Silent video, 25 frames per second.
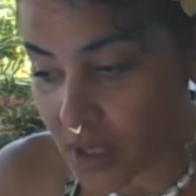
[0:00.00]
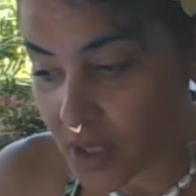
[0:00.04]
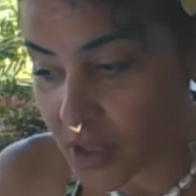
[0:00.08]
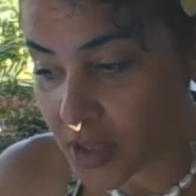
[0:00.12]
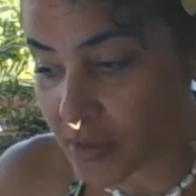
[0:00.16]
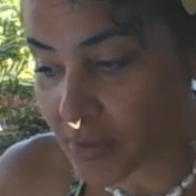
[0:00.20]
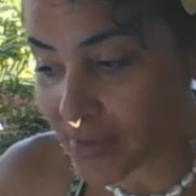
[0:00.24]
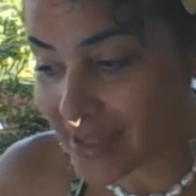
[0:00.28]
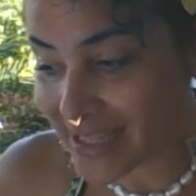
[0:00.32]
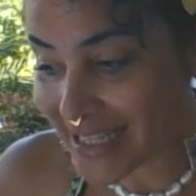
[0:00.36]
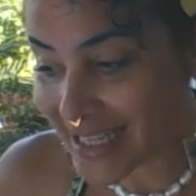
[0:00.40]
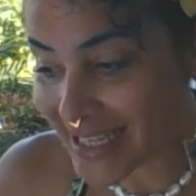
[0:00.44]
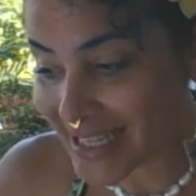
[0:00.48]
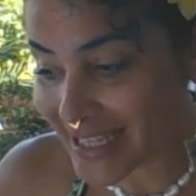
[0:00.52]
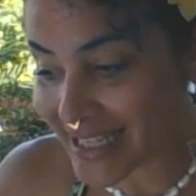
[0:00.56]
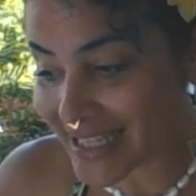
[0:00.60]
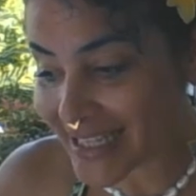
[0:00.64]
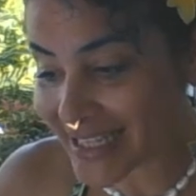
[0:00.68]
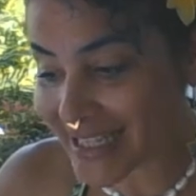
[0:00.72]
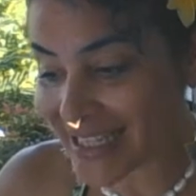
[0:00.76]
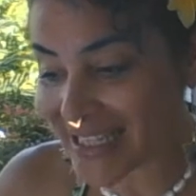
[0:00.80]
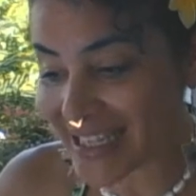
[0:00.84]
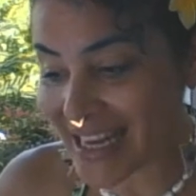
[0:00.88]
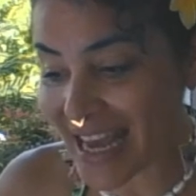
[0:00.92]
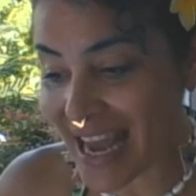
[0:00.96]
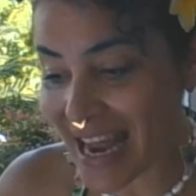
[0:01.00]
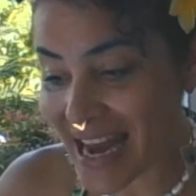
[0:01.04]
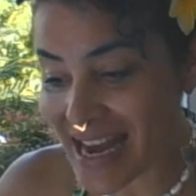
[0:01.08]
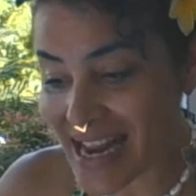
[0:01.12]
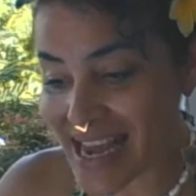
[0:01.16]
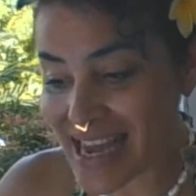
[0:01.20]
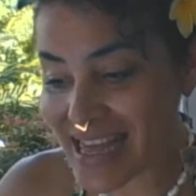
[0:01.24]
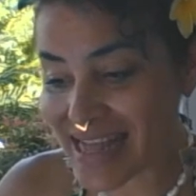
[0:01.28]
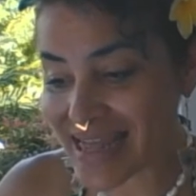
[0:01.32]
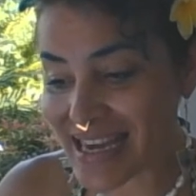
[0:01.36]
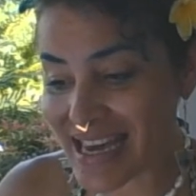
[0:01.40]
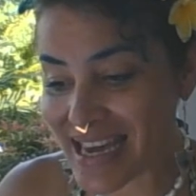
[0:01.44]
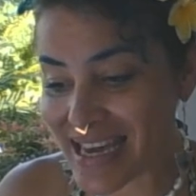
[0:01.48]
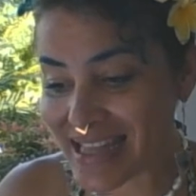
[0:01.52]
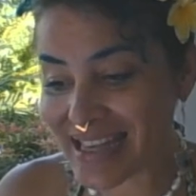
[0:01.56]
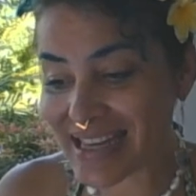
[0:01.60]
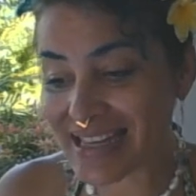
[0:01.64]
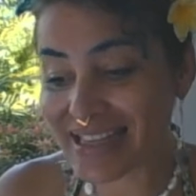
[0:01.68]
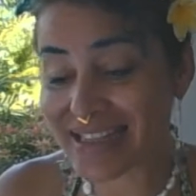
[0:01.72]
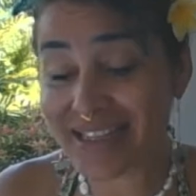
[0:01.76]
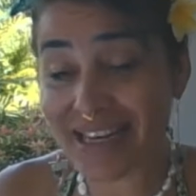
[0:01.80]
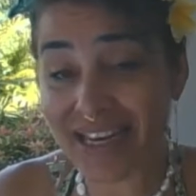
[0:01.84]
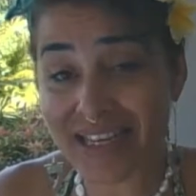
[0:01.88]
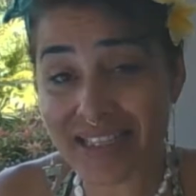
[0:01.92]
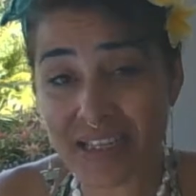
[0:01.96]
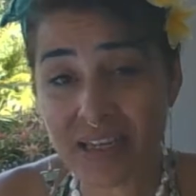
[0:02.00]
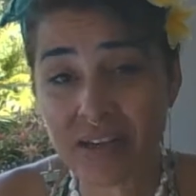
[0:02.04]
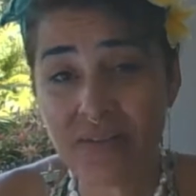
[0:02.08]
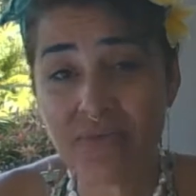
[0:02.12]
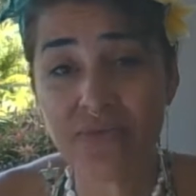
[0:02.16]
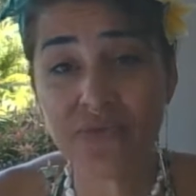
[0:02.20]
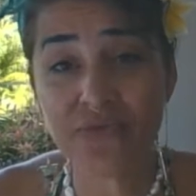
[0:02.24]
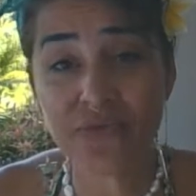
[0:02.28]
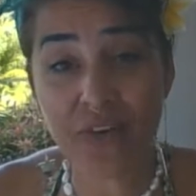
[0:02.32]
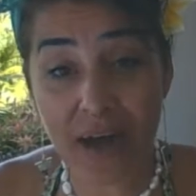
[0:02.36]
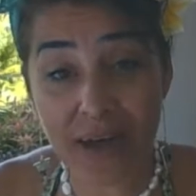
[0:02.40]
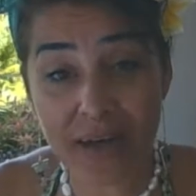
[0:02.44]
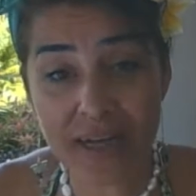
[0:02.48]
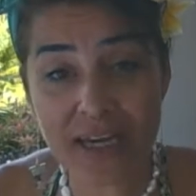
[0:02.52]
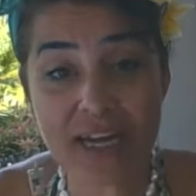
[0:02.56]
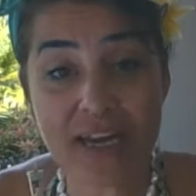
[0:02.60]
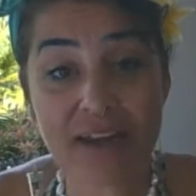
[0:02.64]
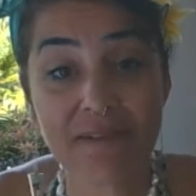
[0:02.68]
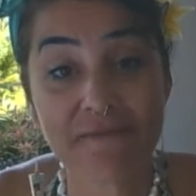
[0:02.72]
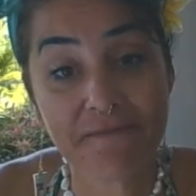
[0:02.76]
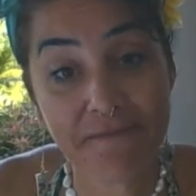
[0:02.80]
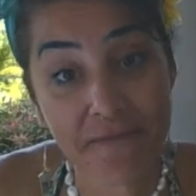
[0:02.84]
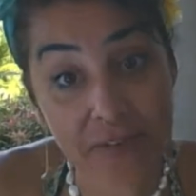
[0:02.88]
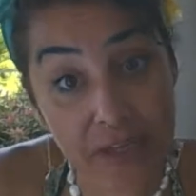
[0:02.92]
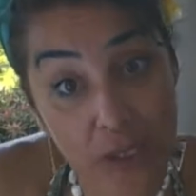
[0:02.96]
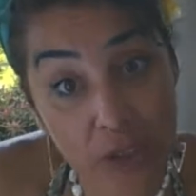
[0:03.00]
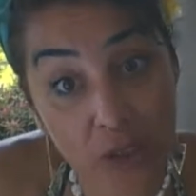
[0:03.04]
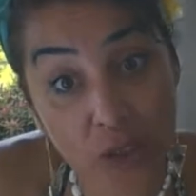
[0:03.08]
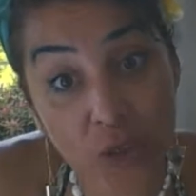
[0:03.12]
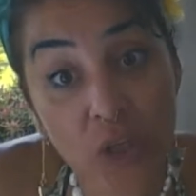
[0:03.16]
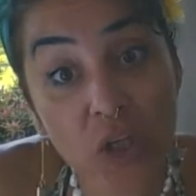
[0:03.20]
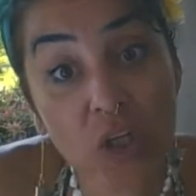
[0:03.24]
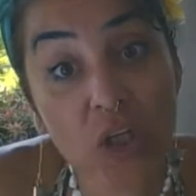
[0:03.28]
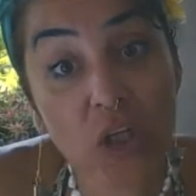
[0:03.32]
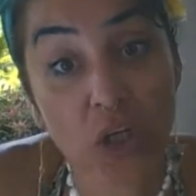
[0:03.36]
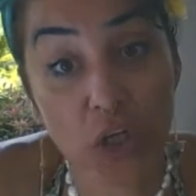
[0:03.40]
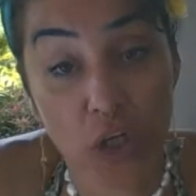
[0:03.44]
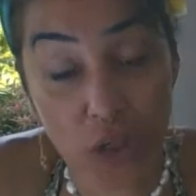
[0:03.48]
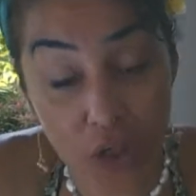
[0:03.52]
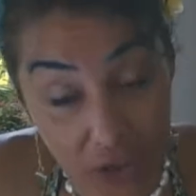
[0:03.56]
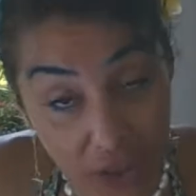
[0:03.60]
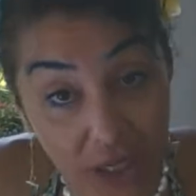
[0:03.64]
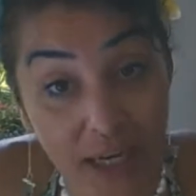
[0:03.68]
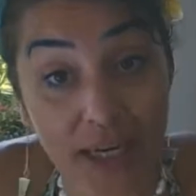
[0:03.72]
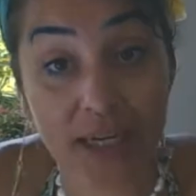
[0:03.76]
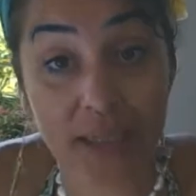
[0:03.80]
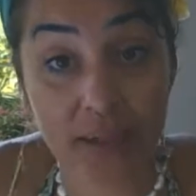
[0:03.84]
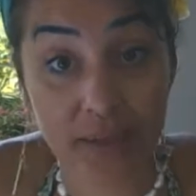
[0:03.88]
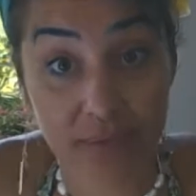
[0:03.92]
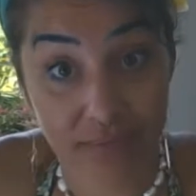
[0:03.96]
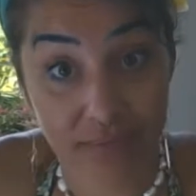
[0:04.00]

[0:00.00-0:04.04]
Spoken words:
The resistance is anything that doesn't fucking feel good.